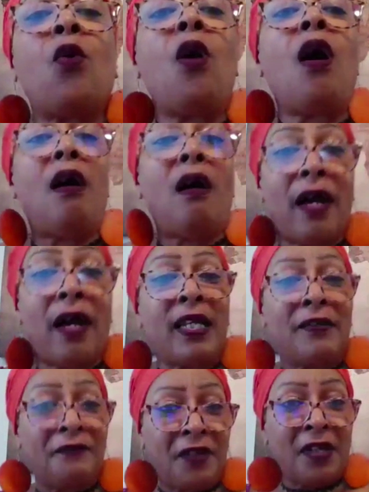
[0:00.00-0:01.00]
so
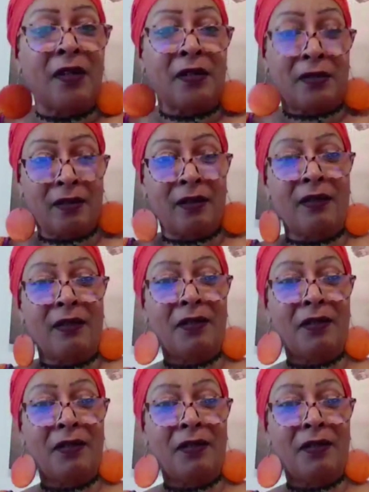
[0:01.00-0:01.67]
hard, he figured,